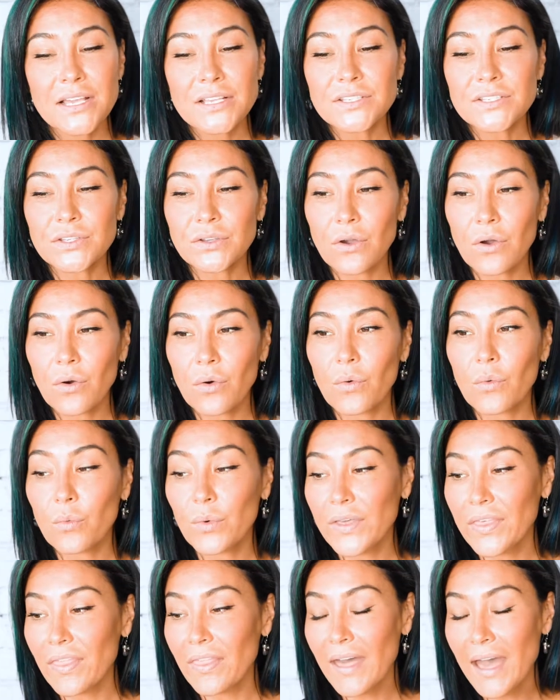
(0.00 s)
So
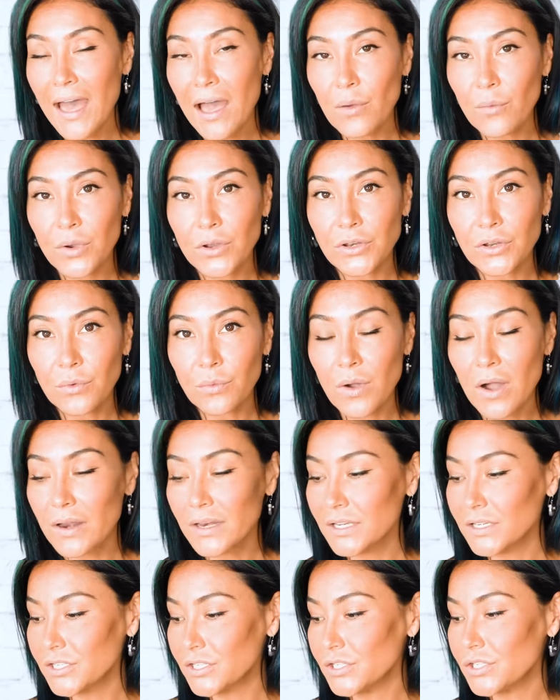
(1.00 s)
with that, what you're
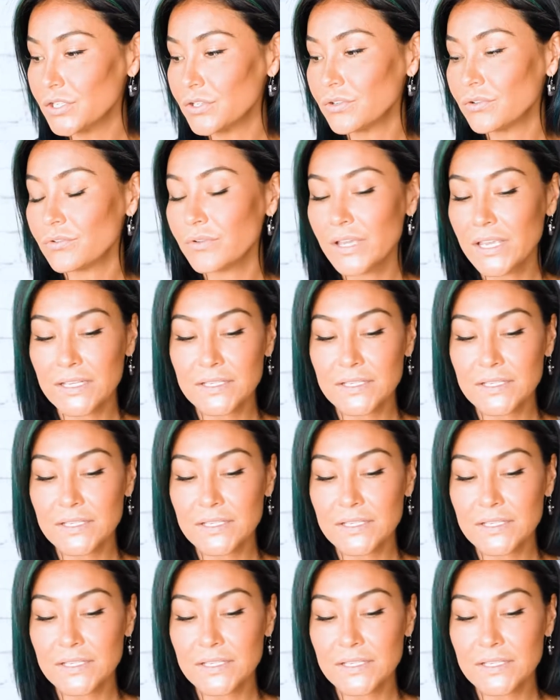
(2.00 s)
wanting to do